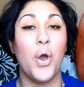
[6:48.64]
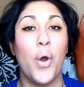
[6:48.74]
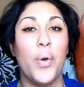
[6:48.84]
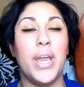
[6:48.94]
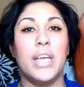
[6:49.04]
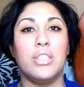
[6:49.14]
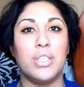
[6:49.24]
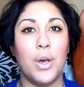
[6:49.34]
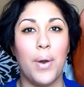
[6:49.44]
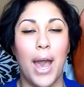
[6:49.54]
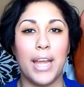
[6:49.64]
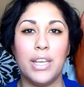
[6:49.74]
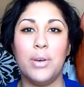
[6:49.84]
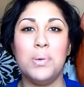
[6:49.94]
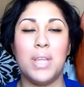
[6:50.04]
Okay, so I
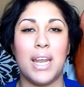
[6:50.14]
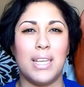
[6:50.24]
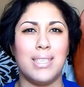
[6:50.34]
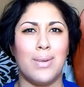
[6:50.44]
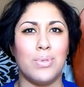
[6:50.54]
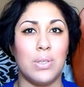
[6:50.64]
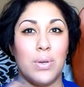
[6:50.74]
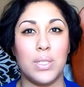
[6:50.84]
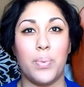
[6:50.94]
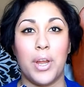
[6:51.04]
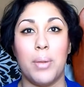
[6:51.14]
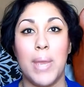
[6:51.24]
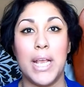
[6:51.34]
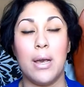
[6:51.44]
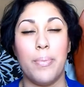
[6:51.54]
know that I said I wasn't going to wear any
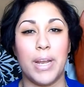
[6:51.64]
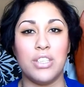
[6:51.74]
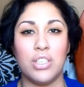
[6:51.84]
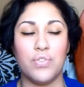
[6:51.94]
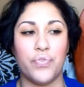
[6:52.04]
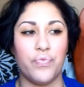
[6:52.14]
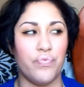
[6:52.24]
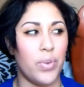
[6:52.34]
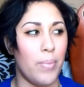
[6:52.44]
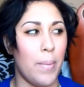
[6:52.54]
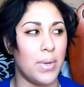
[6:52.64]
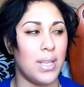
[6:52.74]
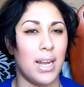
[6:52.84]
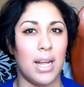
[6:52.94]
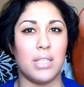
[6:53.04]
makeup, but I just remembered
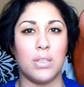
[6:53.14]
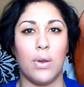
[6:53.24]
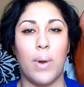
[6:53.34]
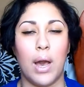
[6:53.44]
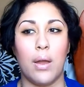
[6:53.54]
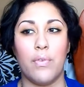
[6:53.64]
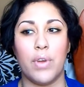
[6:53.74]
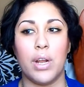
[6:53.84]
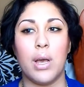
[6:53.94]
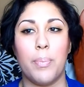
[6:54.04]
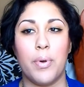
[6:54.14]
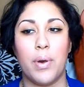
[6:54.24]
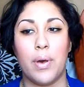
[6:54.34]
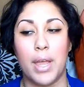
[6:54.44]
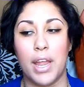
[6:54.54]
that I had to go out and run a couple
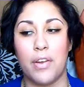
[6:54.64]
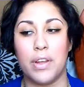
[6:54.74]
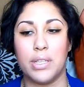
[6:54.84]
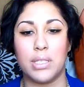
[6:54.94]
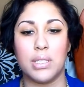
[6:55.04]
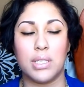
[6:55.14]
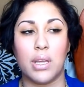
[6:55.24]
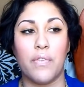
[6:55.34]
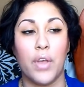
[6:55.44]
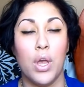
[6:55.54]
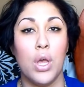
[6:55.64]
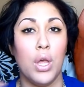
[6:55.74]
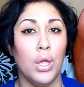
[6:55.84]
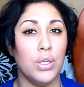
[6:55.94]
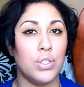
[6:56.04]
errands and
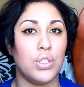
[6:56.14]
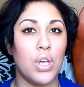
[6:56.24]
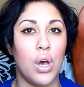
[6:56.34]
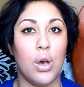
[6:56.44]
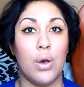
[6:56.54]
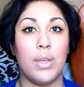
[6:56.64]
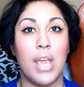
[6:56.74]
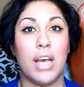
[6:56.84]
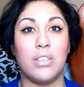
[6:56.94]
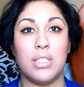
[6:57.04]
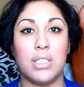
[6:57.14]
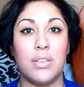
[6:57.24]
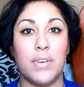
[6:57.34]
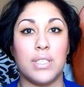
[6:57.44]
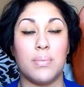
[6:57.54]
stuff. So yeah, I just did the
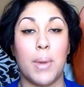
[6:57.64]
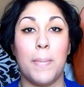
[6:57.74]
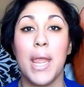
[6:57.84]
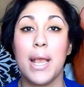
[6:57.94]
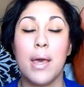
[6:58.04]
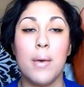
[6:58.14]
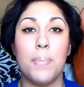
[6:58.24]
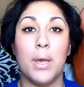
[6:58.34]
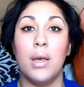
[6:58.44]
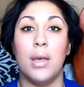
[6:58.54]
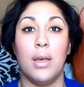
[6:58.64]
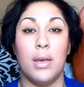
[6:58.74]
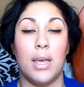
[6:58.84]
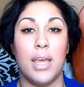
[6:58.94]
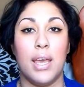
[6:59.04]
rest of my makeup,
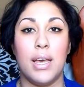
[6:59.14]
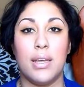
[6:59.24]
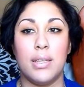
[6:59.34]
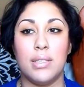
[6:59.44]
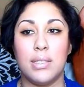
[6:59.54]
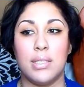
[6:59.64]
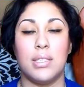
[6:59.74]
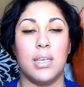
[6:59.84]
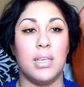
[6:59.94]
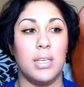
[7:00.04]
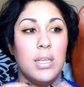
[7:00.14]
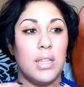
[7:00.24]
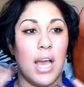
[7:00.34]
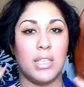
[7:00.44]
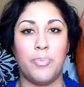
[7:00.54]
and
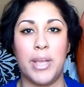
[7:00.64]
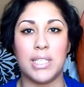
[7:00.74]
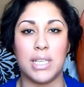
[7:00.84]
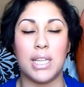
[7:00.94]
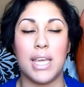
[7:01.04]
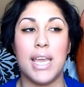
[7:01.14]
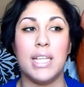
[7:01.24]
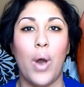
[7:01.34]
that's basically it.